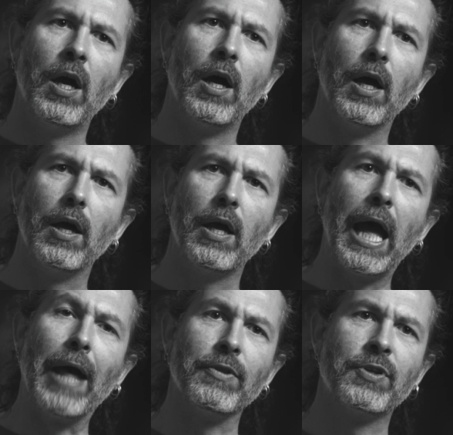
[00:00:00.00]

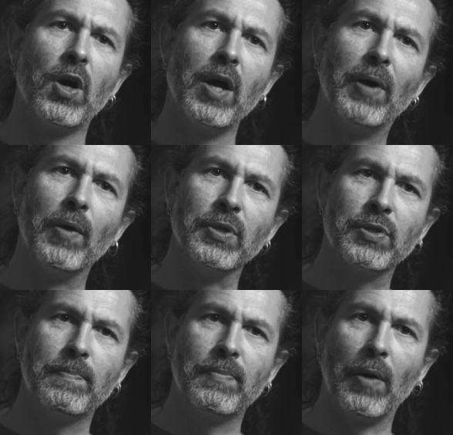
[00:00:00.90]
At the time, I
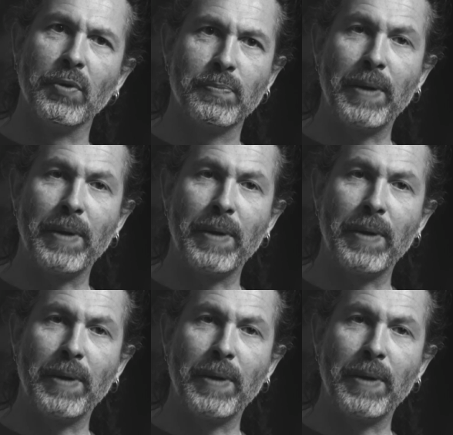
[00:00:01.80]
was